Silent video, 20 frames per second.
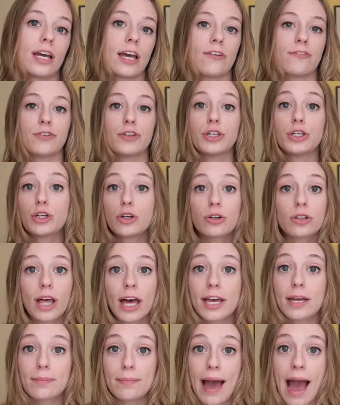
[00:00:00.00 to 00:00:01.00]
If you don't
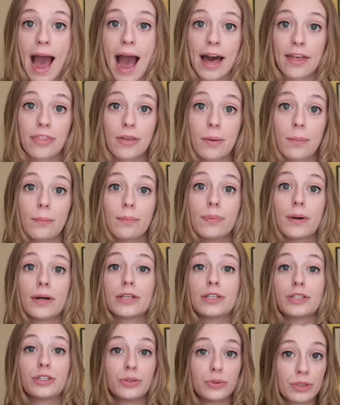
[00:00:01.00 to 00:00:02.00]
like math,
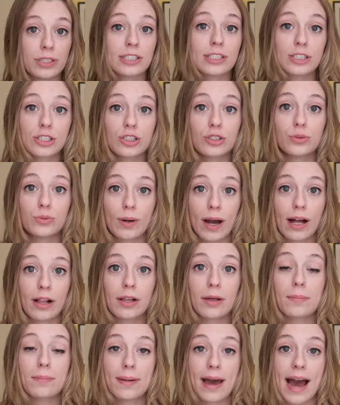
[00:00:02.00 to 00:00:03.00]
but you need to do
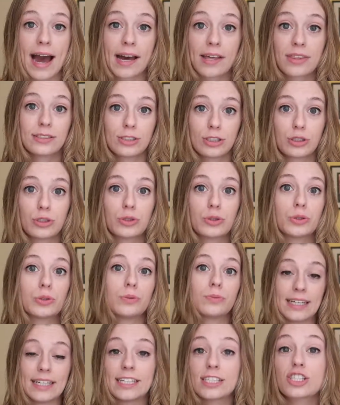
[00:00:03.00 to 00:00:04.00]
well in math
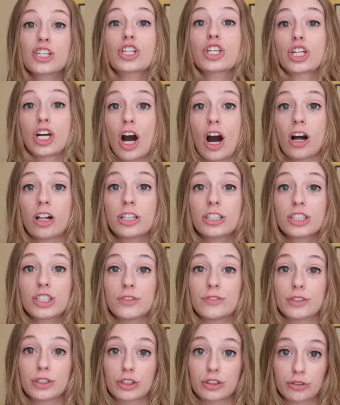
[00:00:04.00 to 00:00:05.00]
to get into the college
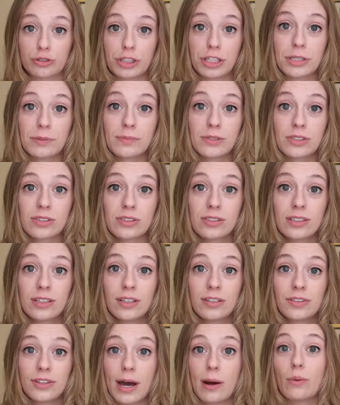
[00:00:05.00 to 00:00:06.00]
of your dreams
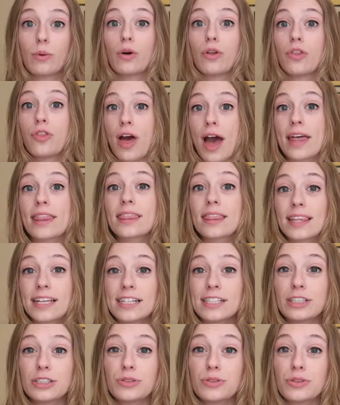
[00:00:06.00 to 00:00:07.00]
that will then
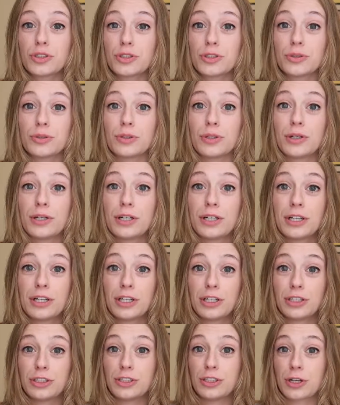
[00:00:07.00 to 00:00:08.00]
lead to
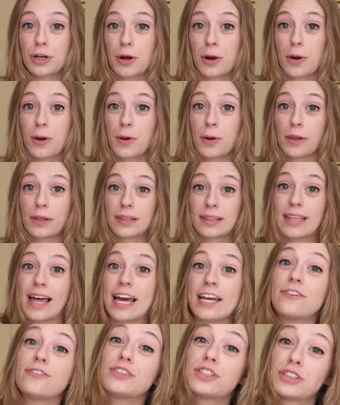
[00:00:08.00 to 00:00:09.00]
your
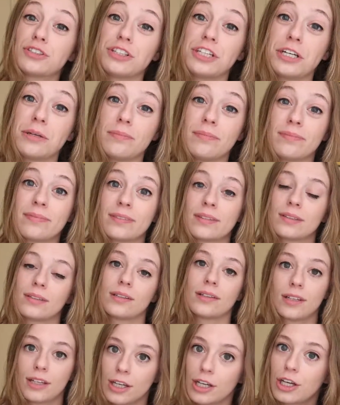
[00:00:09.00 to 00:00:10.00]
life dream,
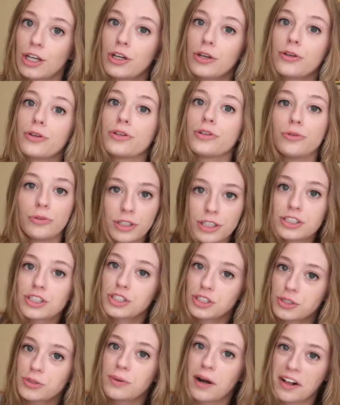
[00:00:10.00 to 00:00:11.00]
you need
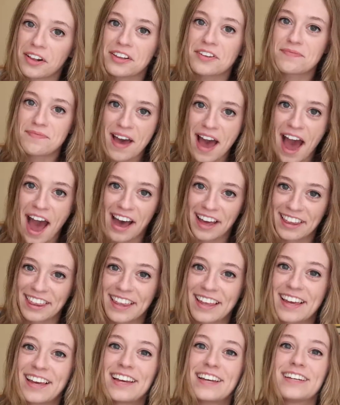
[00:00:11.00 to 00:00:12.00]
to do well in math,
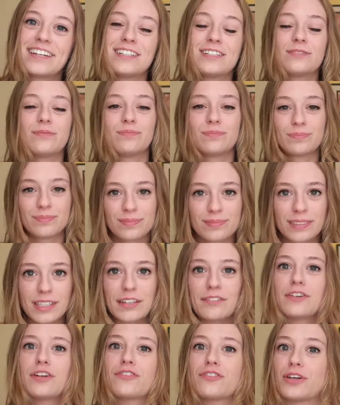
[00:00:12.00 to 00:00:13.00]

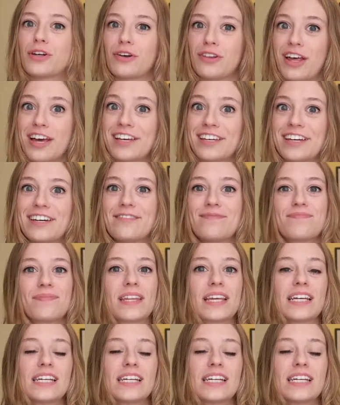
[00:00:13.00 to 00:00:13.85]
even if you don't like it.